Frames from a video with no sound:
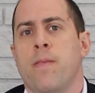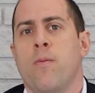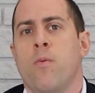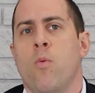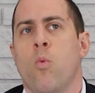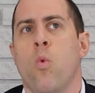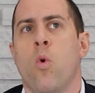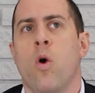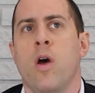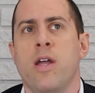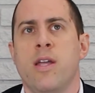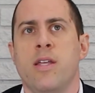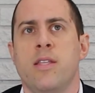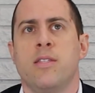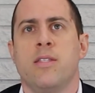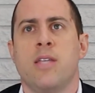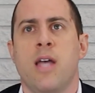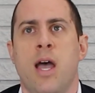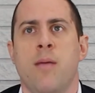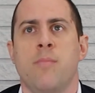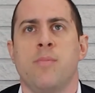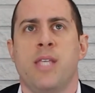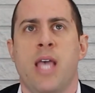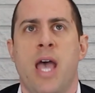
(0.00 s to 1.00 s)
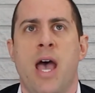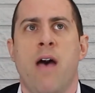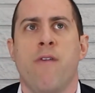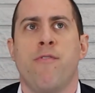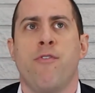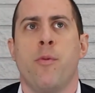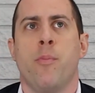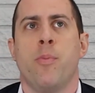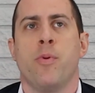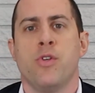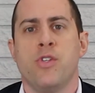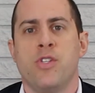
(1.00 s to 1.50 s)
what times
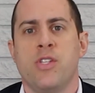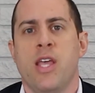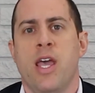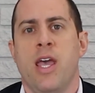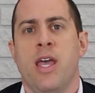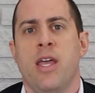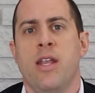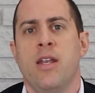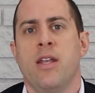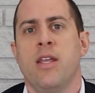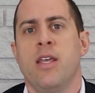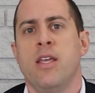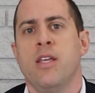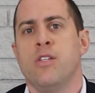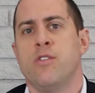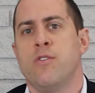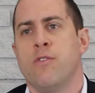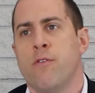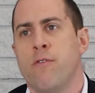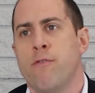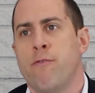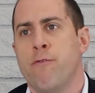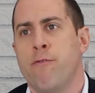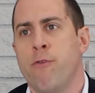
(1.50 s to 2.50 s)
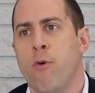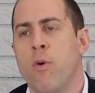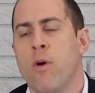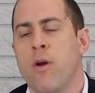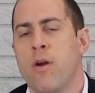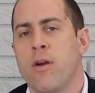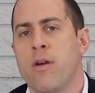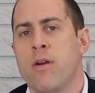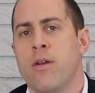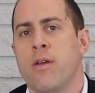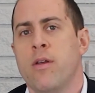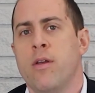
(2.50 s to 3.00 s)
0.5% is
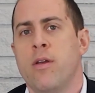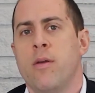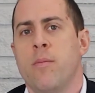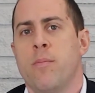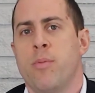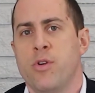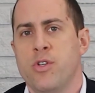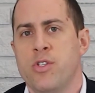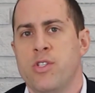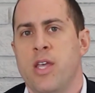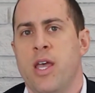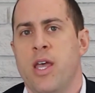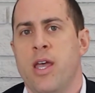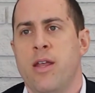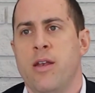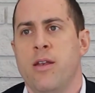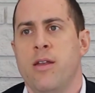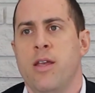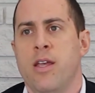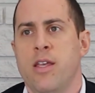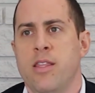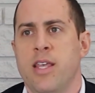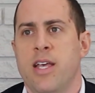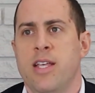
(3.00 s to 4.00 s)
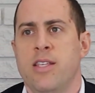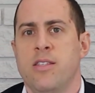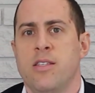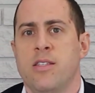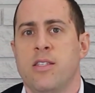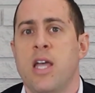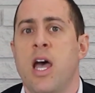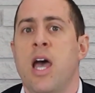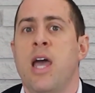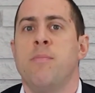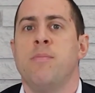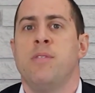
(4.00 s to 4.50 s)
4%? And that's
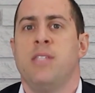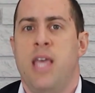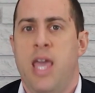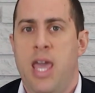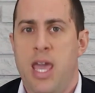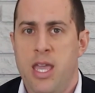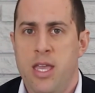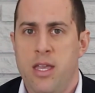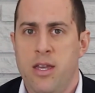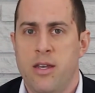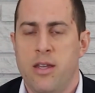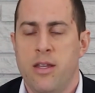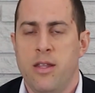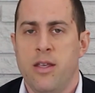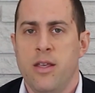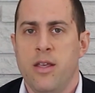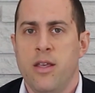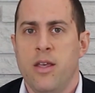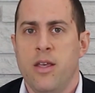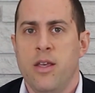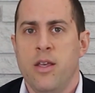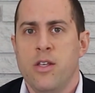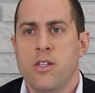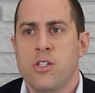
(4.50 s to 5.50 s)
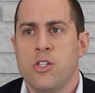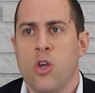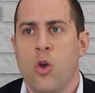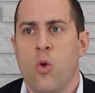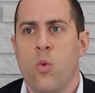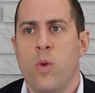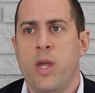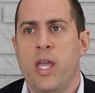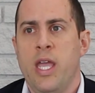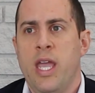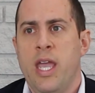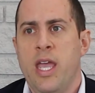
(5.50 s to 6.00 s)
times 8. So
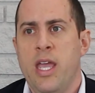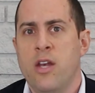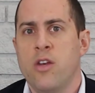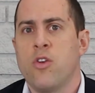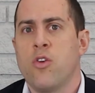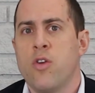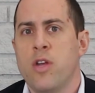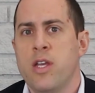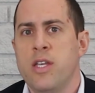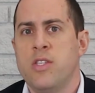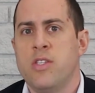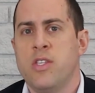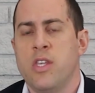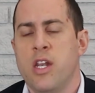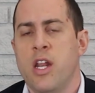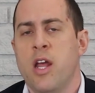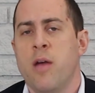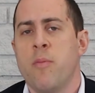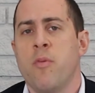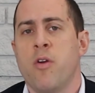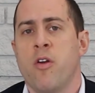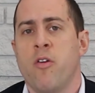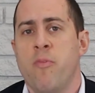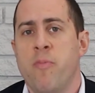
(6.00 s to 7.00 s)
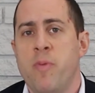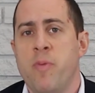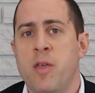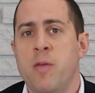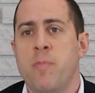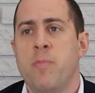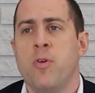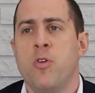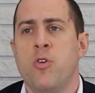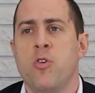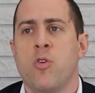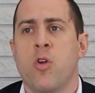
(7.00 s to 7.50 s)
we increased the number of
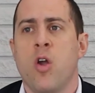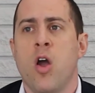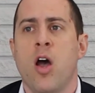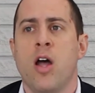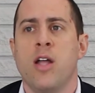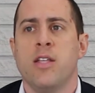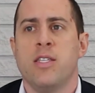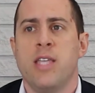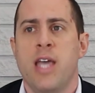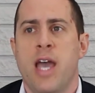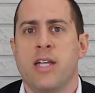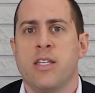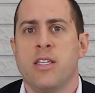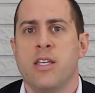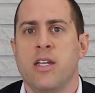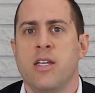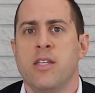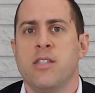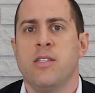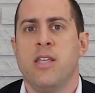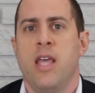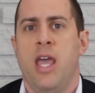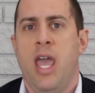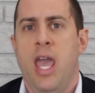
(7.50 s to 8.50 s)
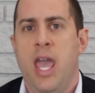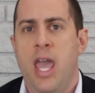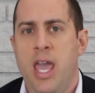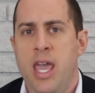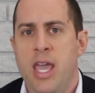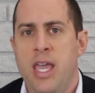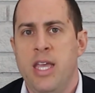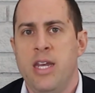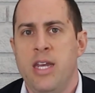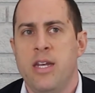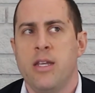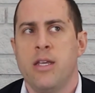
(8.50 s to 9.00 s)
people who contacted us
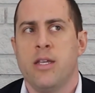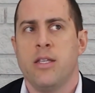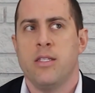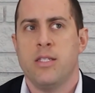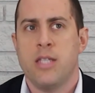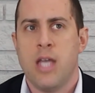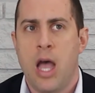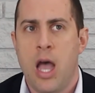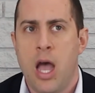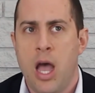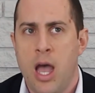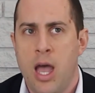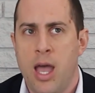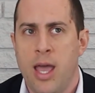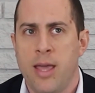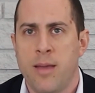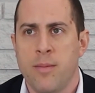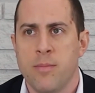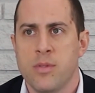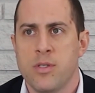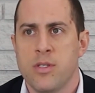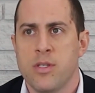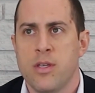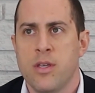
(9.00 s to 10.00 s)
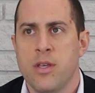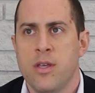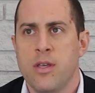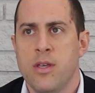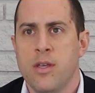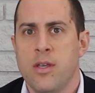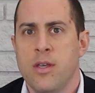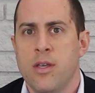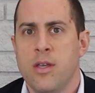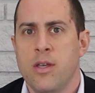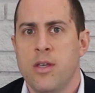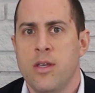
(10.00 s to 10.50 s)
8 times.
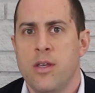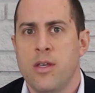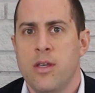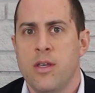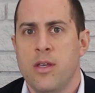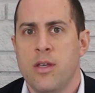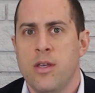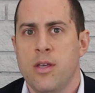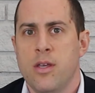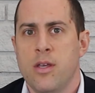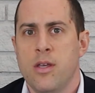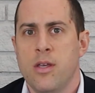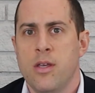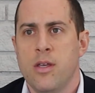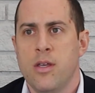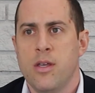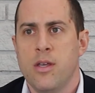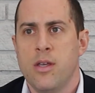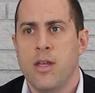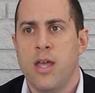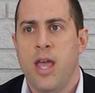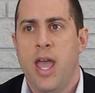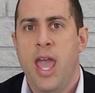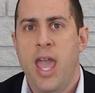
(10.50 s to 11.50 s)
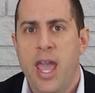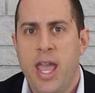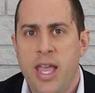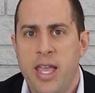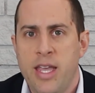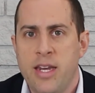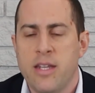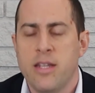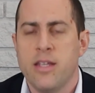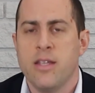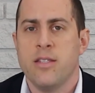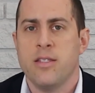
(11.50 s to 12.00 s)

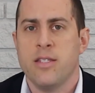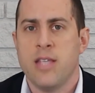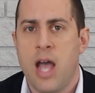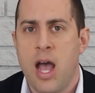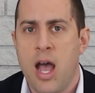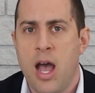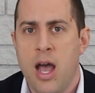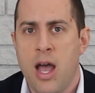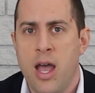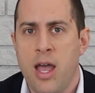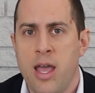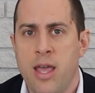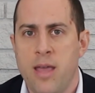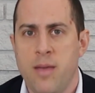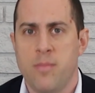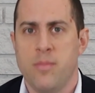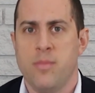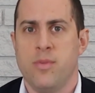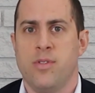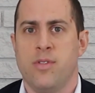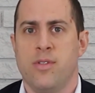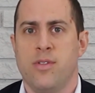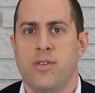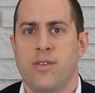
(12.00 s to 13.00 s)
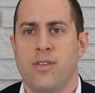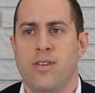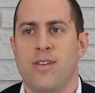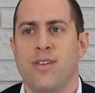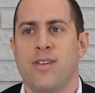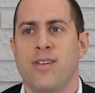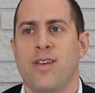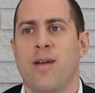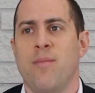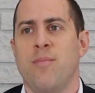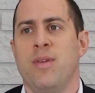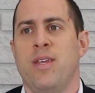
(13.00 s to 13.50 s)
8 times.
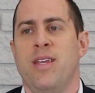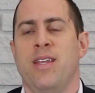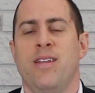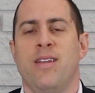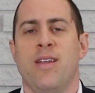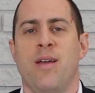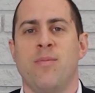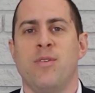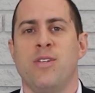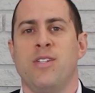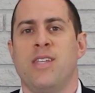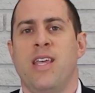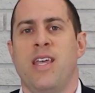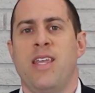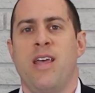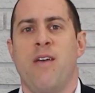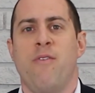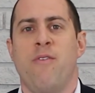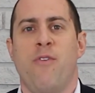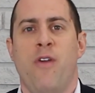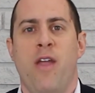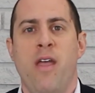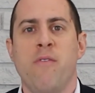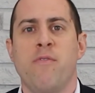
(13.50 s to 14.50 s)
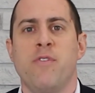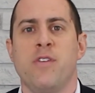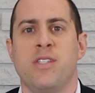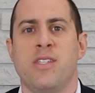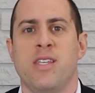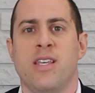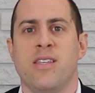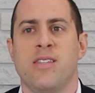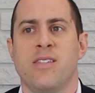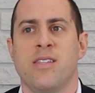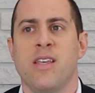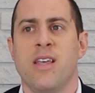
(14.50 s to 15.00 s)
I'm just saying that for
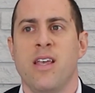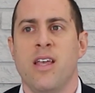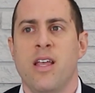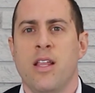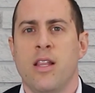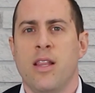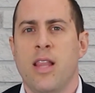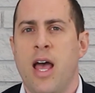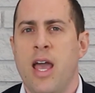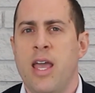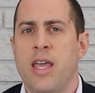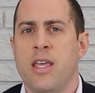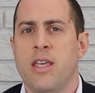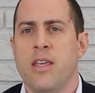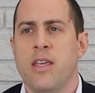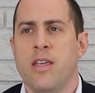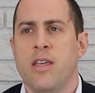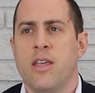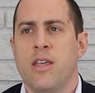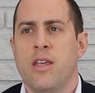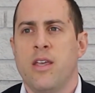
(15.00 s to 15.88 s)
emphasis. That's